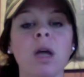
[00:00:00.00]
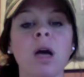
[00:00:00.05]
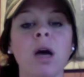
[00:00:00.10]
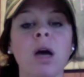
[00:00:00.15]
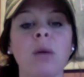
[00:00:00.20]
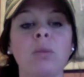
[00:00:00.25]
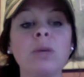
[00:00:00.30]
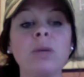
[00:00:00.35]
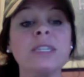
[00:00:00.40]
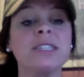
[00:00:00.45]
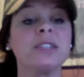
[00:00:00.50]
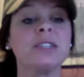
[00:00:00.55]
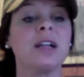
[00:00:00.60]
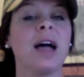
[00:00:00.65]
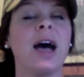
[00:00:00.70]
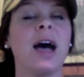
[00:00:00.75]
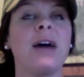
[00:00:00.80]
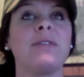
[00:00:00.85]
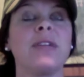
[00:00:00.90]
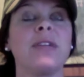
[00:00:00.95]
We still
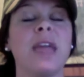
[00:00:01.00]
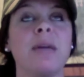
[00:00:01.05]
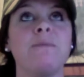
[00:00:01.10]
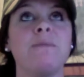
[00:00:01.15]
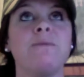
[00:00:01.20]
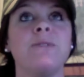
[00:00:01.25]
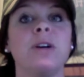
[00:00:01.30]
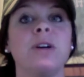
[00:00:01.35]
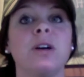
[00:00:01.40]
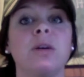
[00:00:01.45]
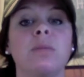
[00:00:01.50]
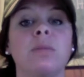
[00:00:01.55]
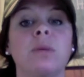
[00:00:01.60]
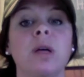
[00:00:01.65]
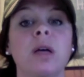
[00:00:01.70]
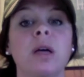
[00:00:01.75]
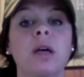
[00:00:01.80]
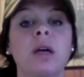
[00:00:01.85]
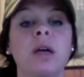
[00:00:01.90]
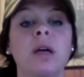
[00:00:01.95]
have game film
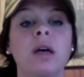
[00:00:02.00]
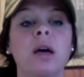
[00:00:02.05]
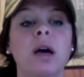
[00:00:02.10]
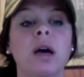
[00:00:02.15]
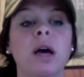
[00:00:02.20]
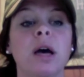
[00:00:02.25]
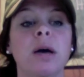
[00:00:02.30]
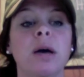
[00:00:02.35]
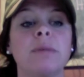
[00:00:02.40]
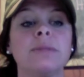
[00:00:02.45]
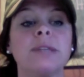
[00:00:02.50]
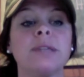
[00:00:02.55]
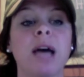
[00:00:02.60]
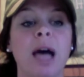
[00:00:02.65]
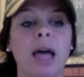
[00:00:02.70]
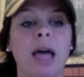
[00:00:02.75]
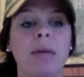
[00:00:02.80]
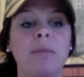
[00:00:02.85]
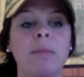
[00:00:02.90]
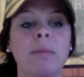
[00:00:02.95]

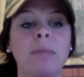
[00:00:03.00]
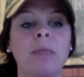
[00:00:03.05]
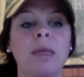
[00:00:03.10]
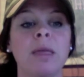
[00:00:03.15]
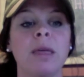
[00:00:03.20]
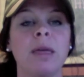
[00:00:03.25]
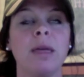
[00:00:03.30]
time